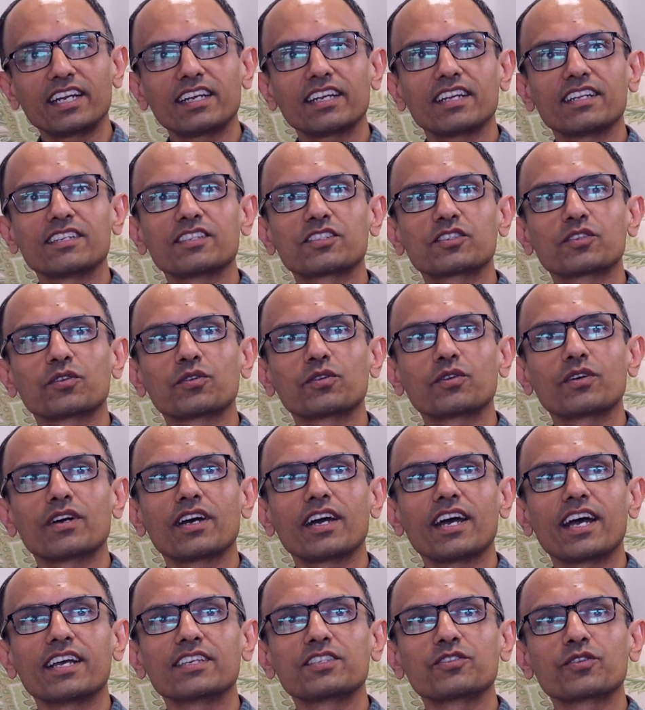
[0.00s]
And so,
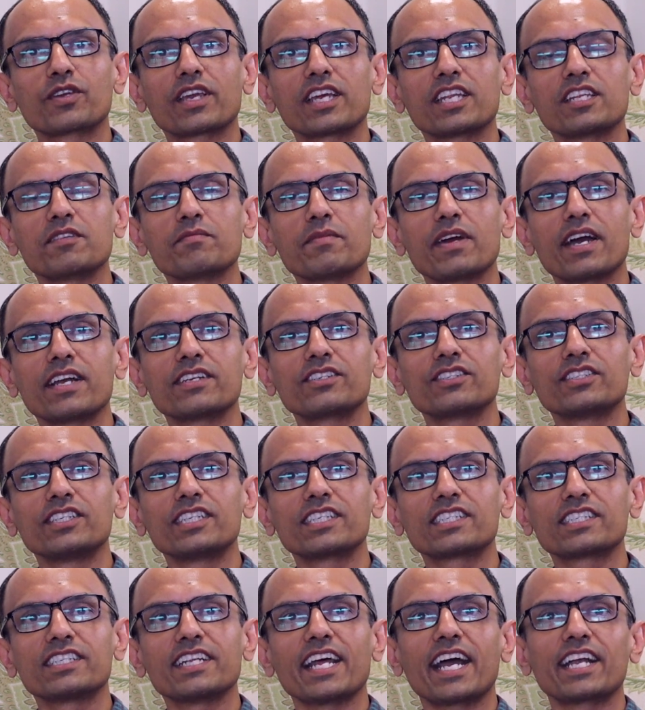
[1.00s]
as you can imagine,
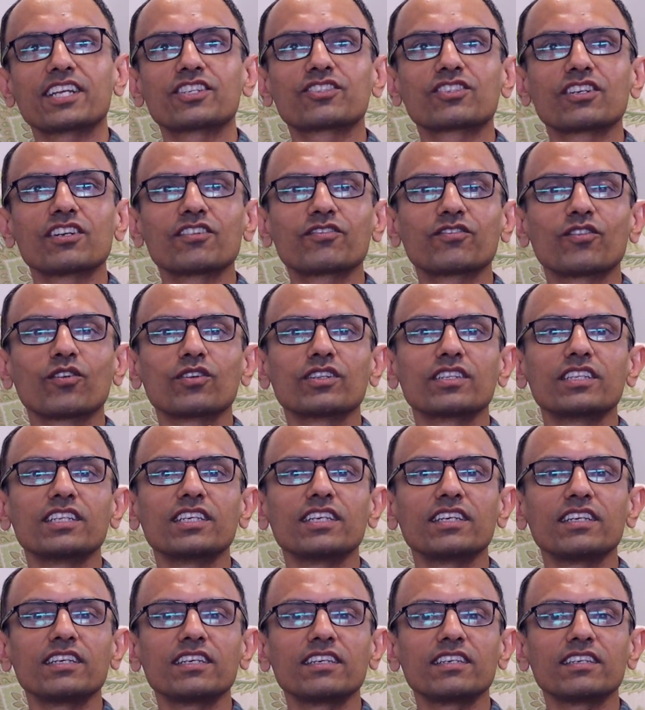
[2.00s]
it's natural for
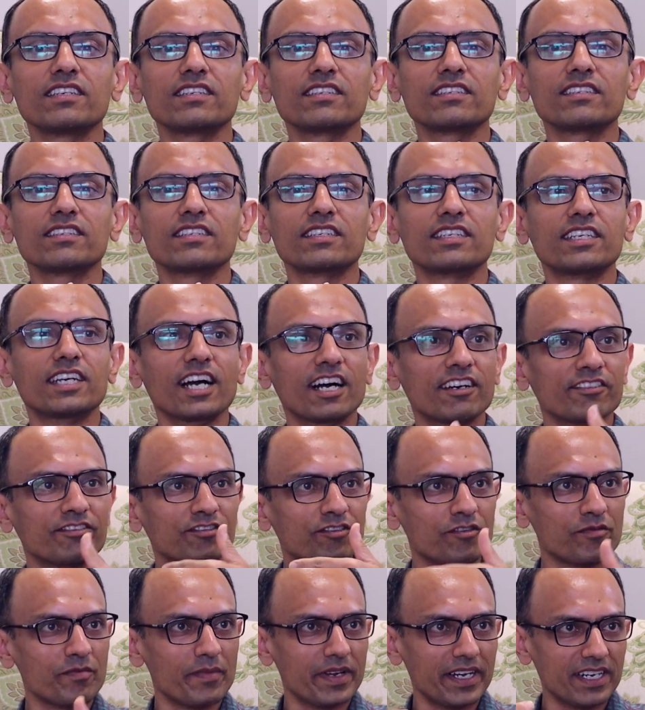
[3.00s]
the
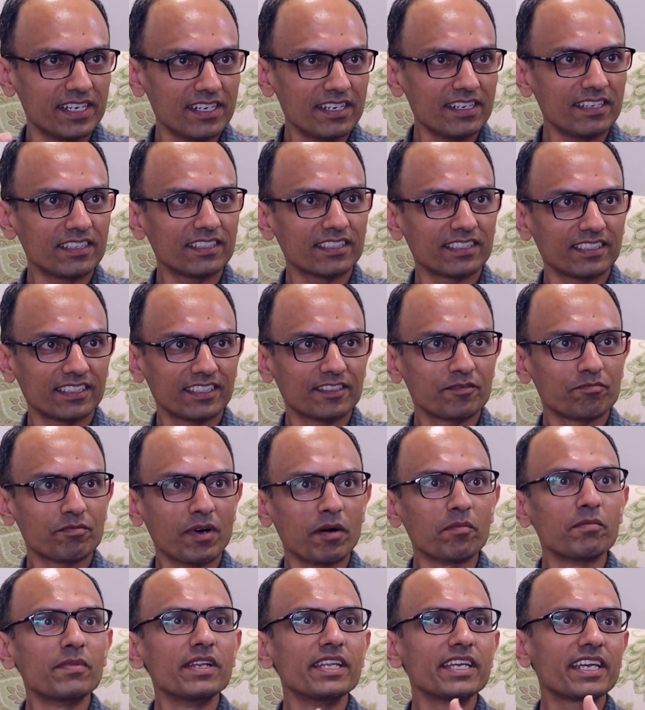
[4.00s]
government,
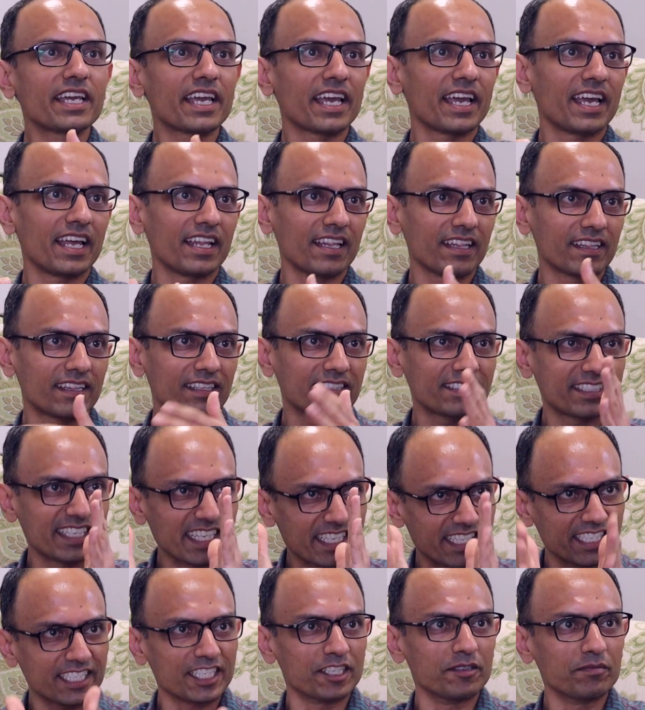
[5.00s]
public health
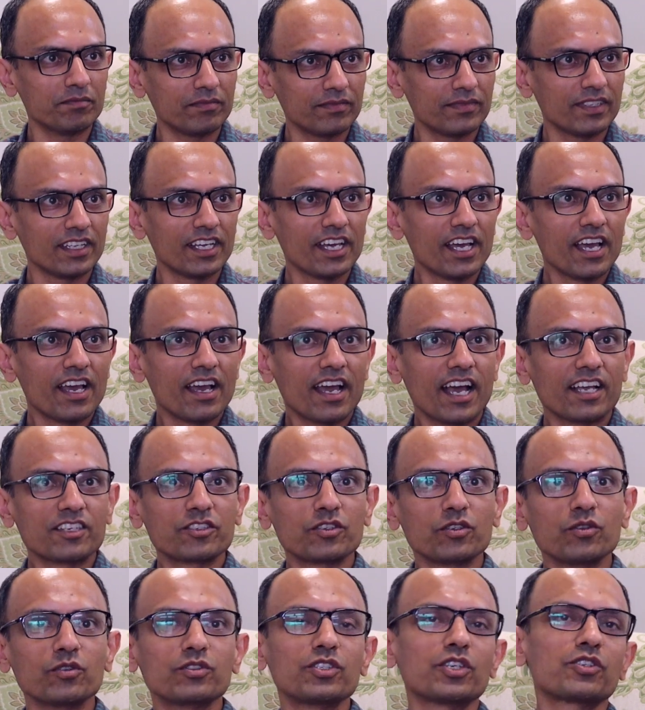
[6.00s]
system, as
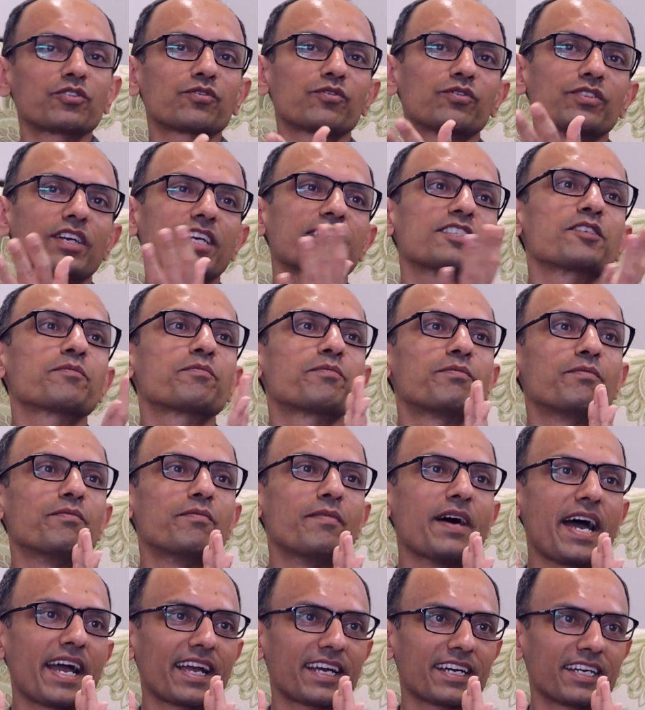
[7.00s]
you know, just as a
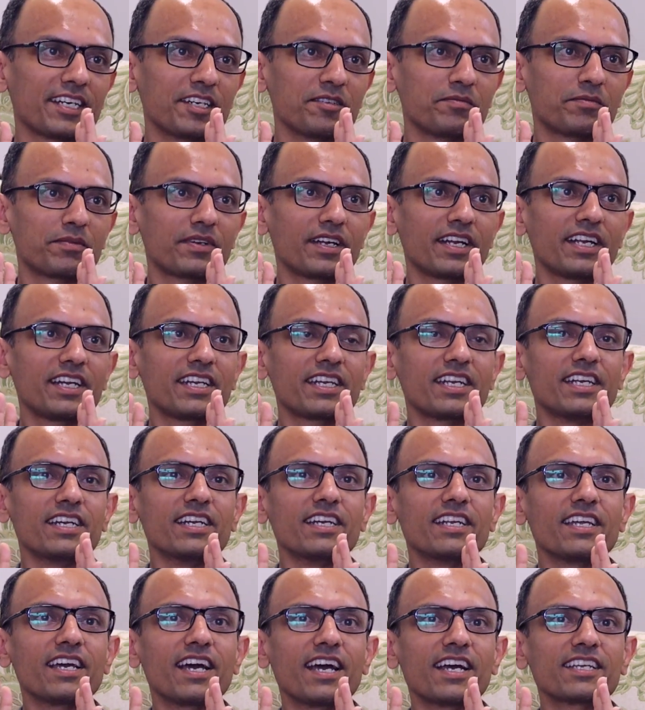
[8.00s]
backup, right?
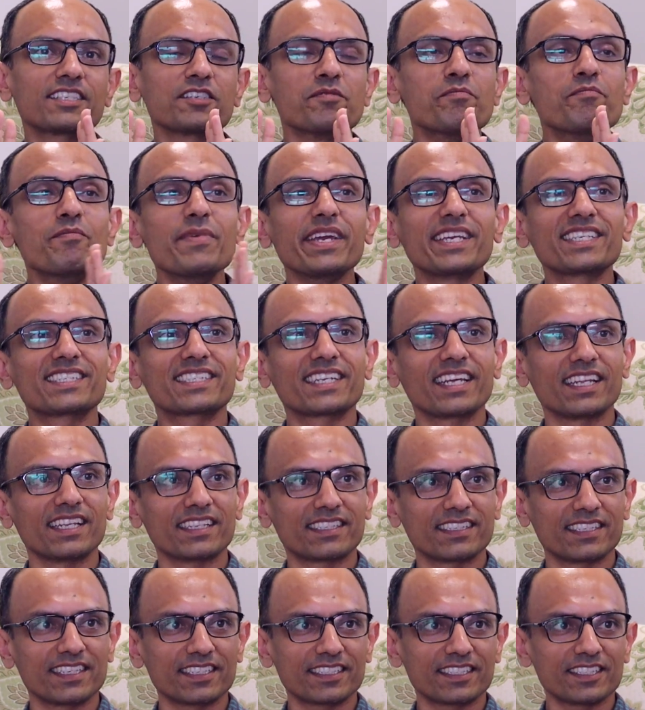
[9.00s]
India has a mixed
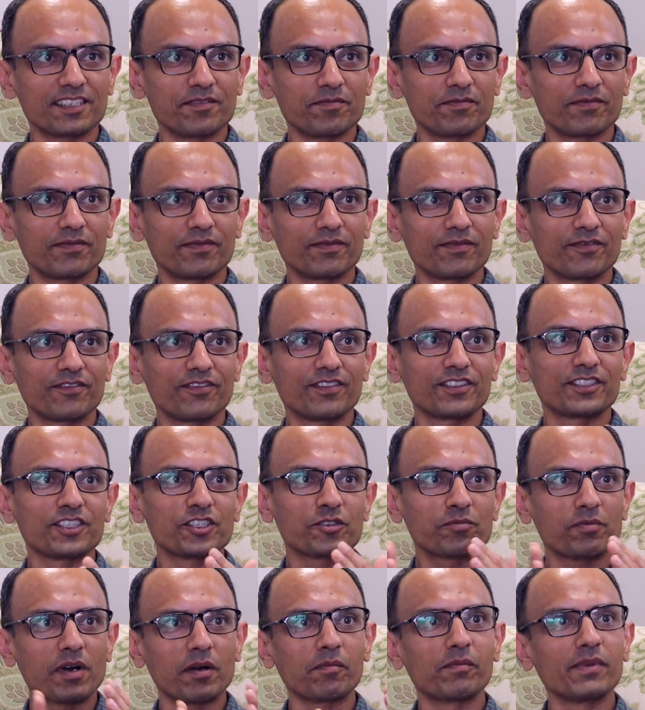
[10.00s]
health system, which
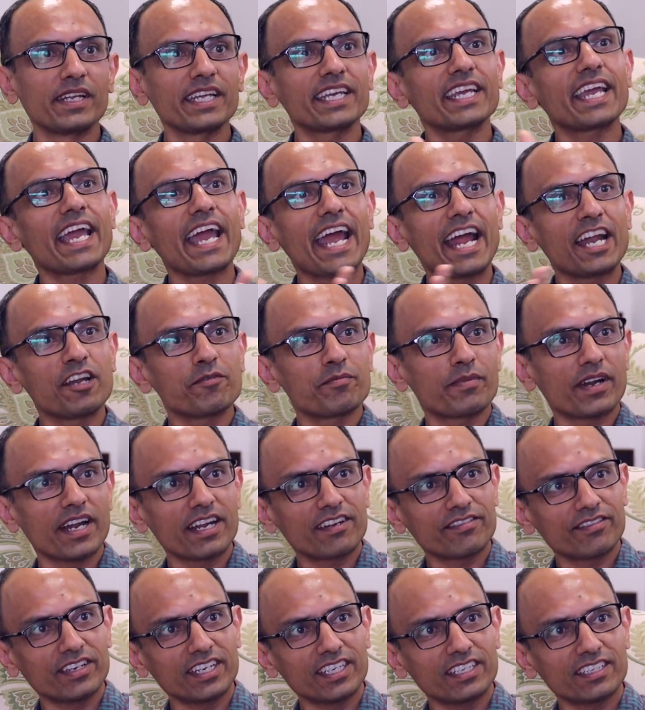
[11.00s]
is public and
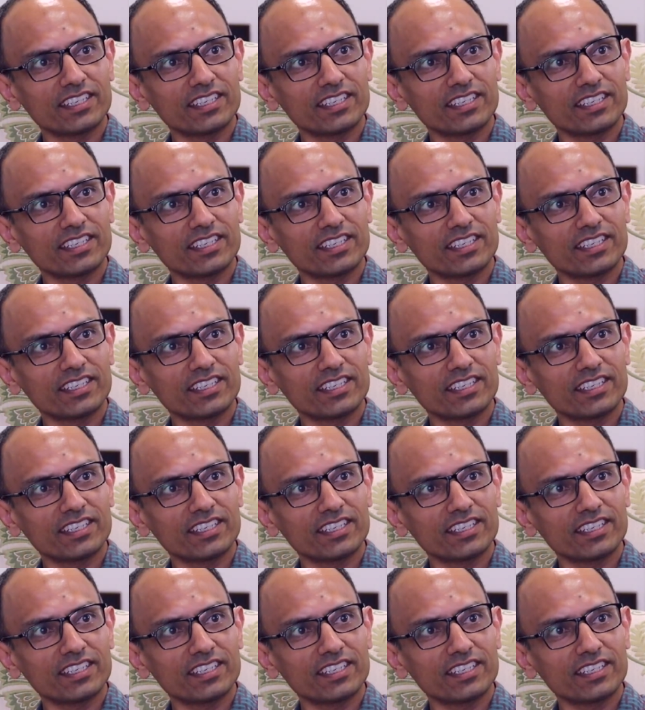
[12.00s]
private.